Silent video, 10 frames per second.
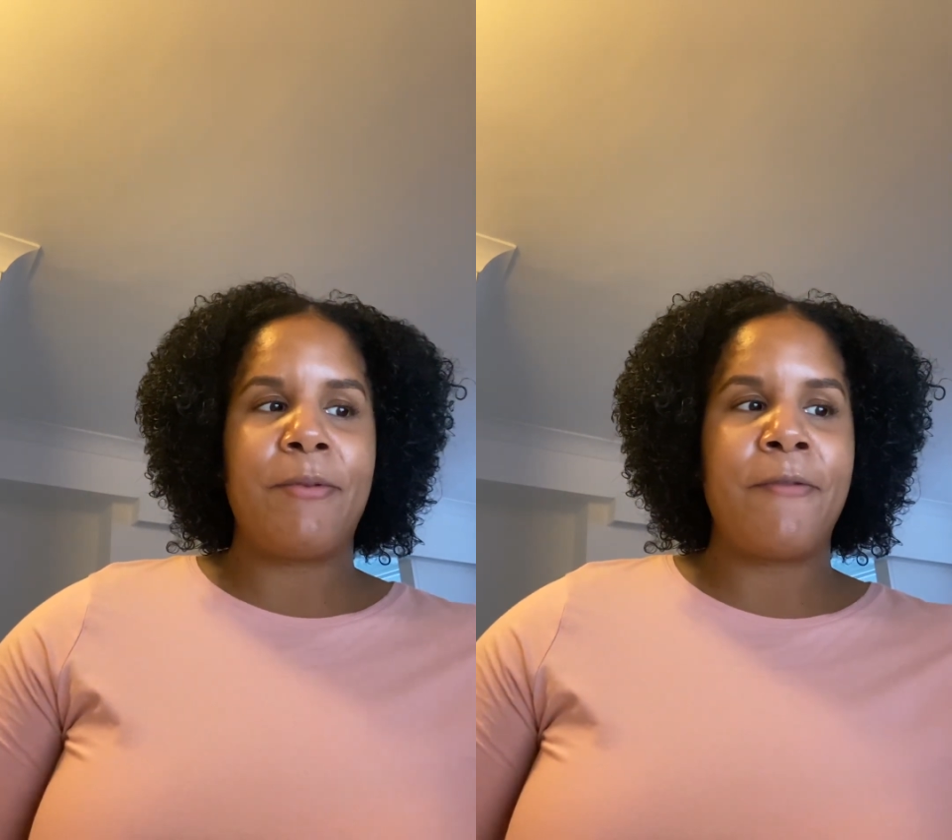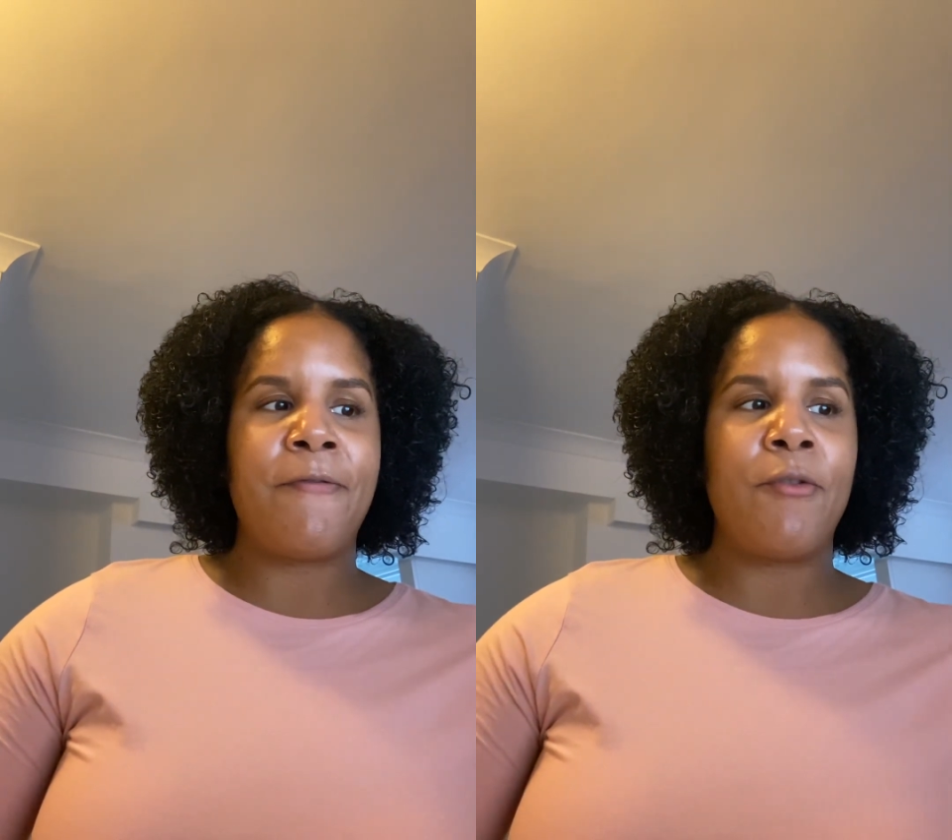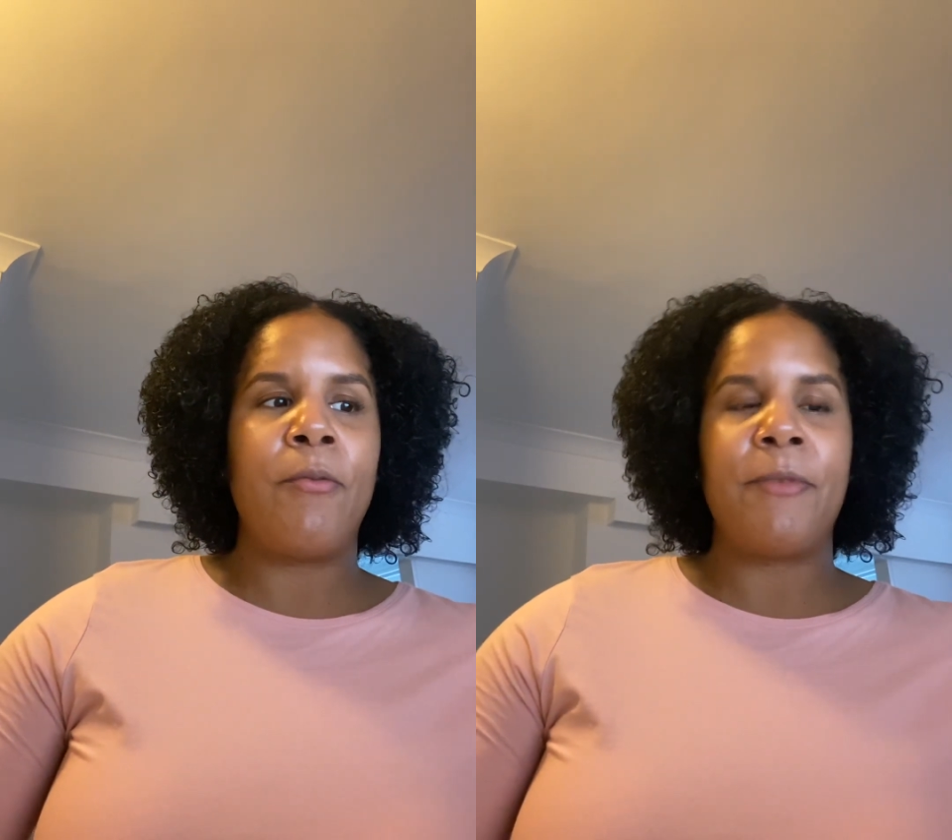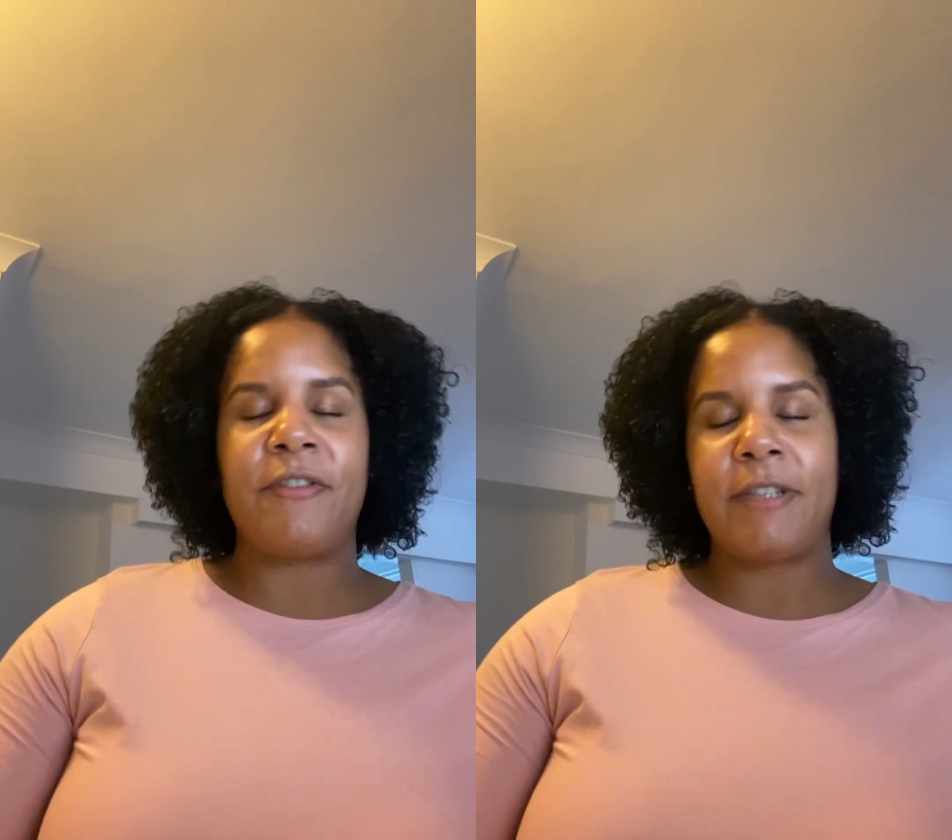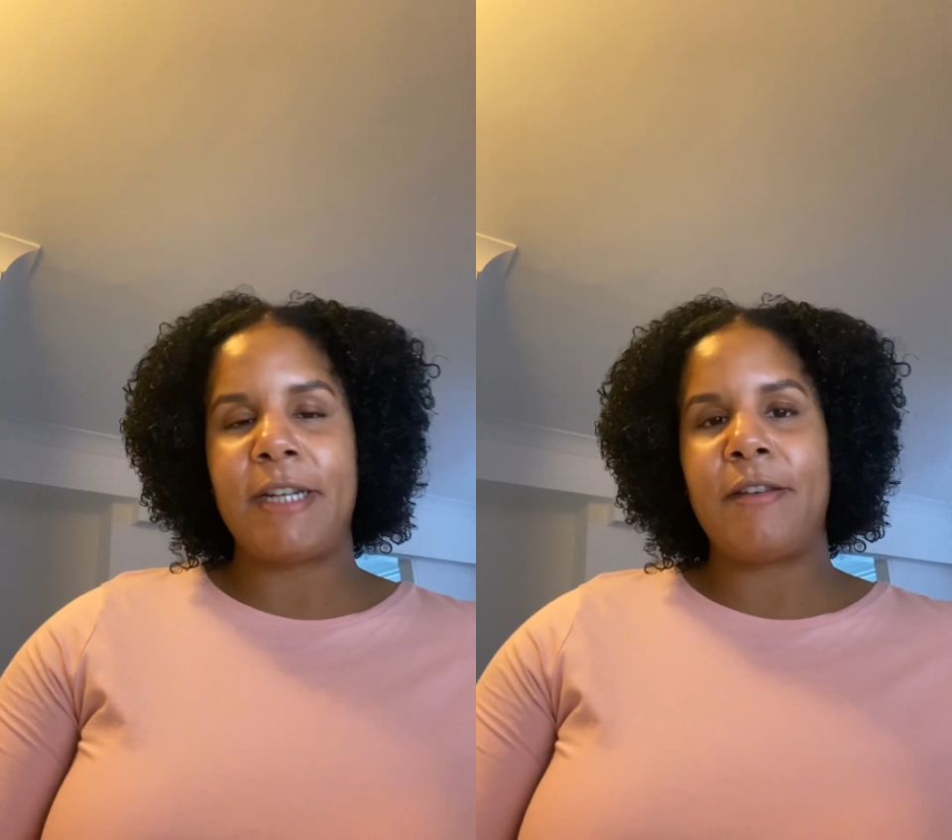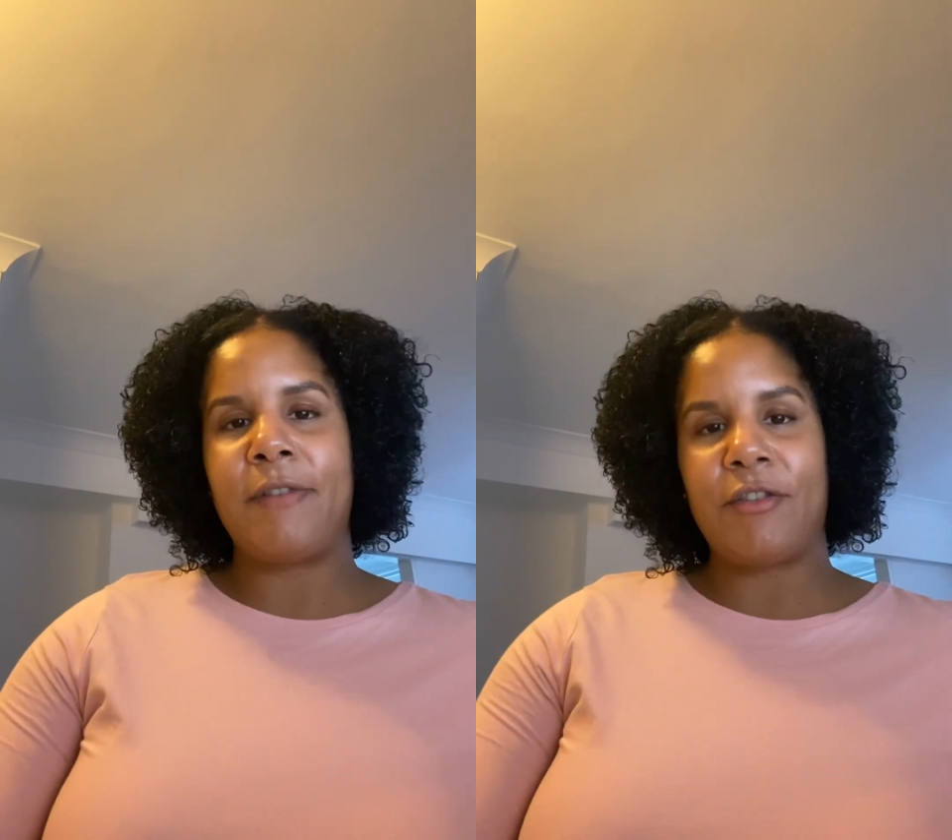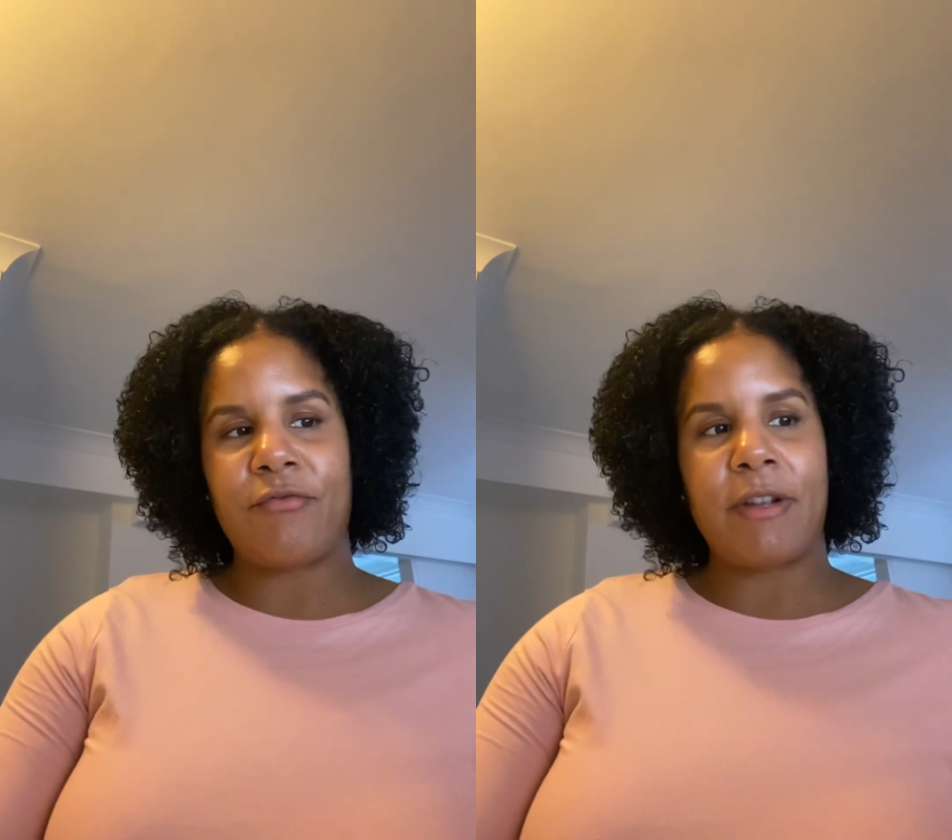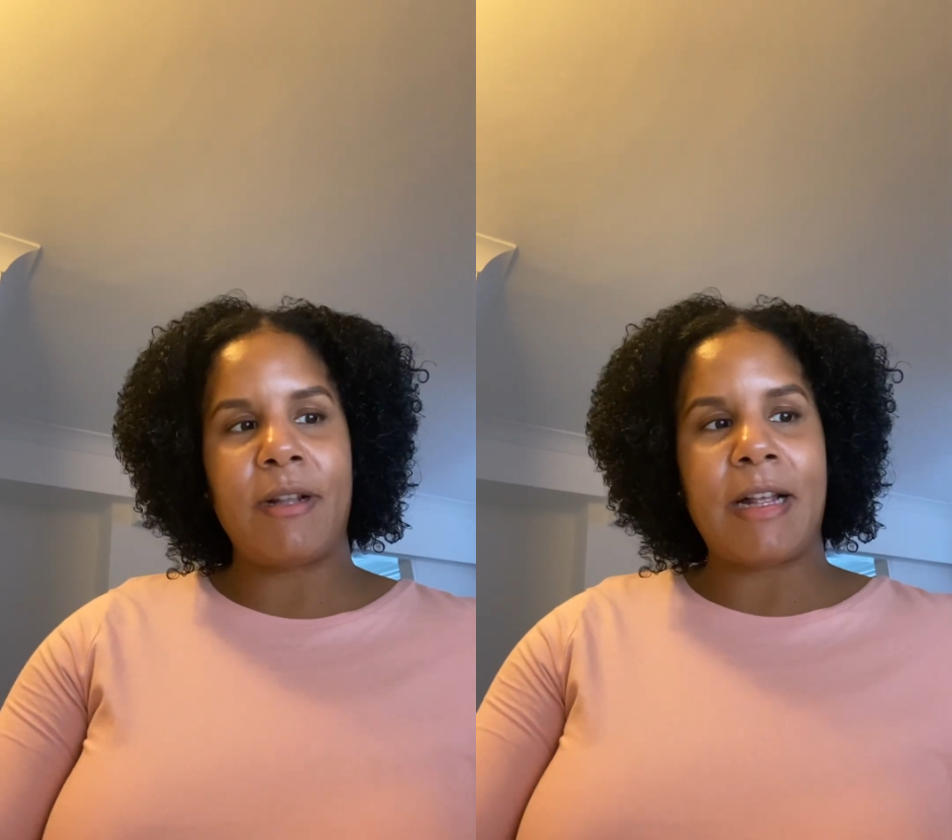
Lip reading: formed the State of Israel